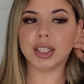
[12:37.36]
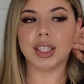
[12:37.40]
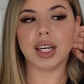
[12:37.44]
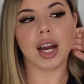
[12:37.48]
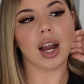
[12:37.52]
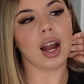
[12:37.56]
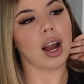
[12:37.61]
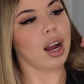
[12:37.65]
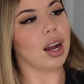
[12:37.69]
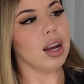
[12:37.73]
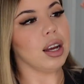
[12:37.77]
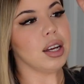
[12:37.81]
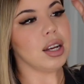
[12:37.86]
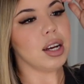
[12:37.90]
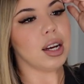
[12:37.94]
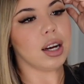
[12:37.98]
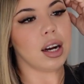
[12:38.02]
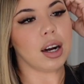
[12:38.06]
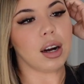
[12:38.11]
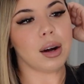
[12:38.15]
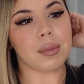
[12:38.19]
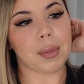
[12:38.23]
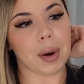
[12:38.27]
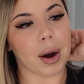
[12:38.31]
I
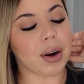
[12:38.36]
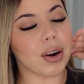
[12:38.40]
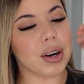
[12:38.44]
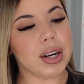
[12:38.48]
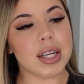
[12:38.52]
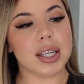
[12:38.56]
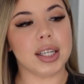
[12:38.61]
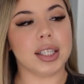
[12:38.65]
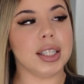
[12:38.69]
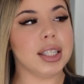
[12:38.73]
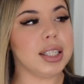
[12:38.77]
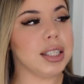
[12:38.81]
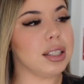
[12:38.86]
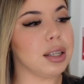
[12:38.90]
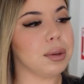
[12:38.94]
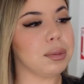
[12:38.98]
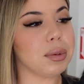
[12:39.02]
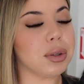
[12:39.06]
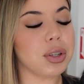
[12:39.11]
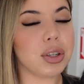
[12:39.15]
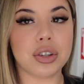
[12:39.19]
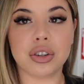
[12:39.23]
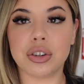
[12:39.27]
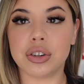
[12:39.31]
already cleaned up
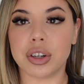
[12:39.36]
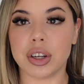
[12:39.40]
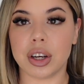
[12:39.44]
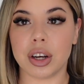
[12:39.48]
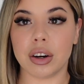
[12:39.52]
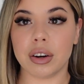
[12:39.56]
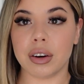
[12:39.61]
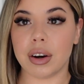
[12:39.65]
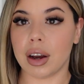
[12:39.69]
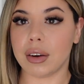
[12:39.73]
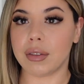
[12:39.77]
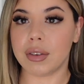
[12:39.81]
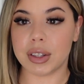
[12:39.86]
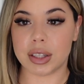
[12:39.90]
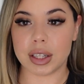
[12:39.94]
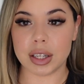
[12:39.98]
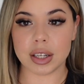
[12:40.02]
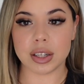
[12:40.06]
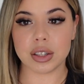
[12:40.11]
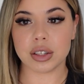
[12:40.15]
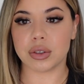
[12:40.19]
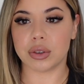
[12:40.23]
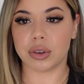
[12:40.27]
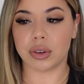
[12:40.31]
the studio.
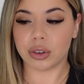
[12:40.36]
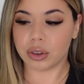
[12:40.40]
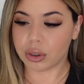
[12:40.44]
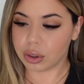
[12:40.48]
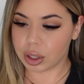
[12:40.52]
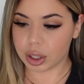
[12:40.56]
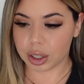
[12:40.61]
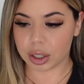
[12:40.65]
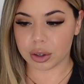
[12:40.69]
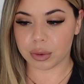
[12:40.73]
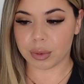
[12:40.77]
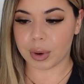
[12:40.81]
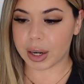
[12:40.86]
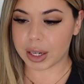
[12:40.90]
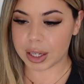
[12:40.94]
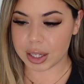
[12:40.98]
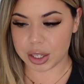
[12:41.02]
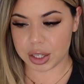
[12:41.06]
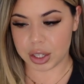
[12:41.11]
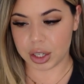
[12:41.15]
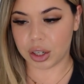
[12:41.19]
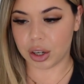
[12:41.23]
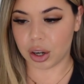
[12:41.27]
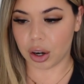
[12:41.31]
Everything's good, ready
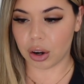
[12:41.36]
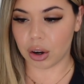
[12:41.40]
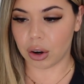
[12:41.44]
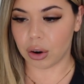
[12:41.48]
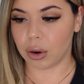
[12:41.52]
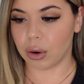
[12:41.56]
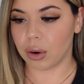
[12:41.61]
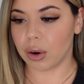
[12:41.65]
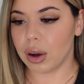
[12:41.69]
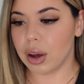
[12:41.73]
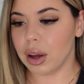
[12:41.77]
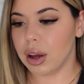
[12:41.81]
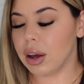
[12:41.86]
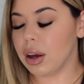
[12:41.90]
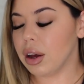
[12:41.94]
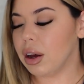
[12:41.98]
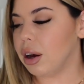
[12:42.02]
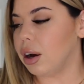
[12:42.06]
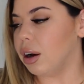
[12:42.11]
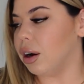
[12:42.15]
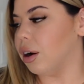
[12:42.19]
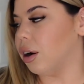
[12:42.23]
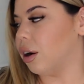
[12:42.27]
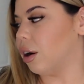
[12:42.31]
to go.
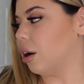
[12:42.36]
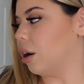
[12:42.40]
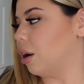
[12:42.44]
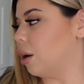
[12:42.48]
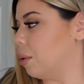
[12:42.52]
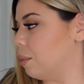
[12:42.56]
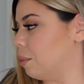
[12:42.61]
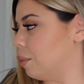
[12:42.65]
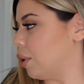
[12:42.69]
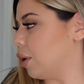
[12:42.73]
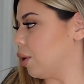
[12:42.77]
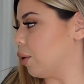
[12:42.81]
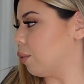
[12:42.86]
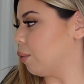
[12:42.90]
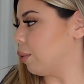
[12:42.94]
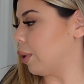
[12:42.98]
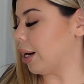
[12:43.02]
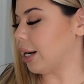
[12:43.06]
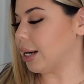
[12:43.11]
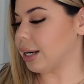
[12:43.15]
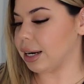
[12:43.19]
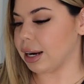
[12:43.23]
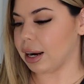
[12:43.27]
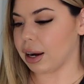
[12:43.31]

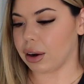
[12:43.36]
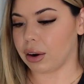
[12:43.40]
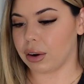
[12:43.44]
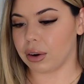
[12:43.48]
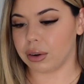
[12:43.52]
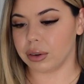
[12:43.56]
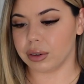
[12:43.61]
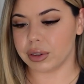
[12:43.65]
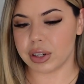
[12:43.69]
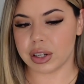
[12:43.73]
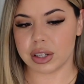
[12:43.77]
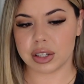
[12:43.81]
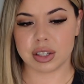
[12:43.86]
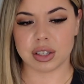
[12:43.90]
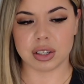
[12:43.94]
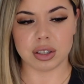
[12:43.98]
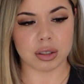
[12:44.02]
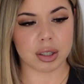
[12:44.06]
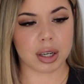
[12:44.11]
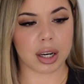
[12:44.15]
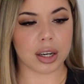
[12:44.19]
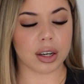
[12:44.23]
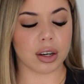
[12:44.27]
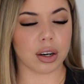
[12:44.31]
Right now it's still
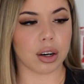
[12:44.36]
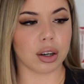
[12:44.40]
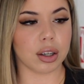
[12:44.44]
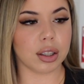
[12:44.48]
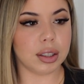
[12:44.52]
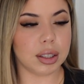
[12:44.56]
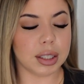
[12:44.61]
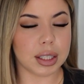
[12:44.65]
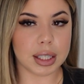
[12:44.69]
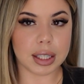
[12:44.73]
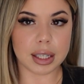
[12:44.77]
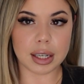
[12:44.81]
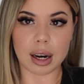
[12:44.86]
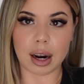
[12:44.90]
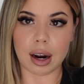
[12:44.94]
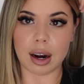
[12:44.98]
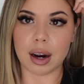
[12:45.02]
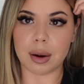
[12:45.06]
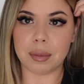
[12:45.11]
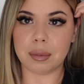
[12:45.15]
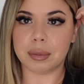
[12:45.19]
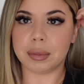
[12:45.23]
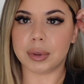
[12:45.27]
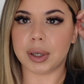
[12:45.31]
kind of early.
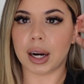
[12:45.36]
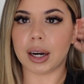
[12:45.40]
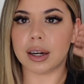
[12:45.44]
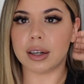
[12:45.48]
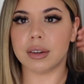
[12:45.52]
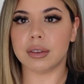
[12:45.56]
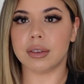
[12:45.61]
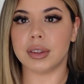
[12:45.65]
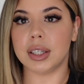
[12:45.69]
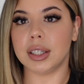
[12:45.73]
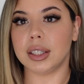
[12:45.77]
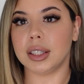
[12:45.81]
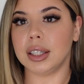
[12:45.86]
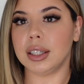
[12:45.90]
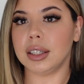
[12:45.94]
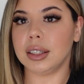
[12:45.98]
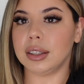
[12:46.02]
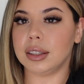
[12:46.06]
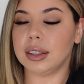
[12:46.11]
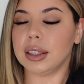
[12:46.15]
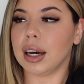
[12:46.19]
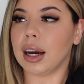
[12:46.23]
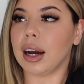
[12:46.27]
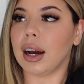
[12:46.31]
I'm kind of
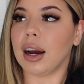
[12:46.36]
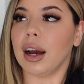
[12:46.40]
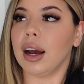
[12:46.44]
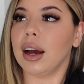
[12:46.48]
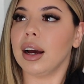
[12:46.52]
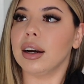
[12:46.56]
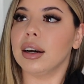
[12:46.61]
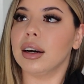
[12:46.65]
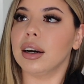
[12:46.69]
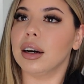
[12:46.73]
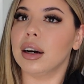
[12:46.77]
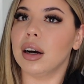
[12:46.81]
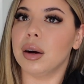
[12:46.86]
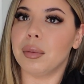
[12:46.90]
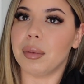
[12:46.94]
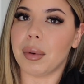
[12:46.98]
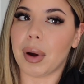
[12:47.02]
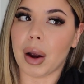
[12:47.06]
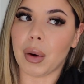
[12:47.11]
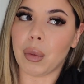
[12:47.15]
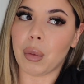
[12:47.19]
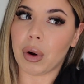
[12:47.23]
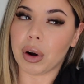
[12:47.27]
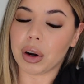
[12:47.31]
thinking that
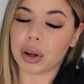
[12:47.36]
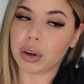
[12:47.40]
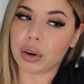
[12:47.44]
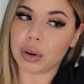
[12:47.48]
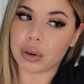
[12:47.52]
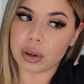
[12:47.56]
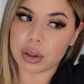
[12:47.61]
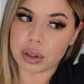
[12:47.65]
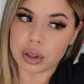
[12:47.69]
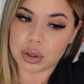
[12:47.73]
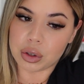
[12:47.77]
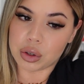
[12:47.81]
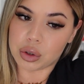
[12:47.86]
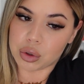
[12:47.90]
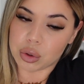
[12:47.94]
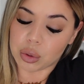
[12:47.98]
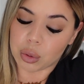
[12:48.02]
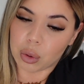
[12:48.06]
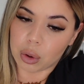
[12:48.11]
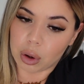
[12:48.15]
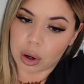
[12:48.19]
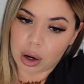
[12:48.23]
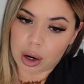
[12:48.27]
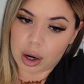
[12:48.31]
I want to go to the
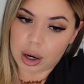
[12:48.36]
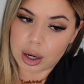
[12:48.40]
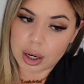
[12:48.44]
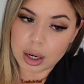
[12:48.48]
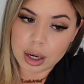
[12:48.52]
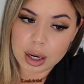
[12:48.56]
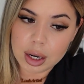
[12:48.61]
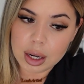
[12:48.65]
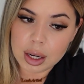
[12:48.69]
store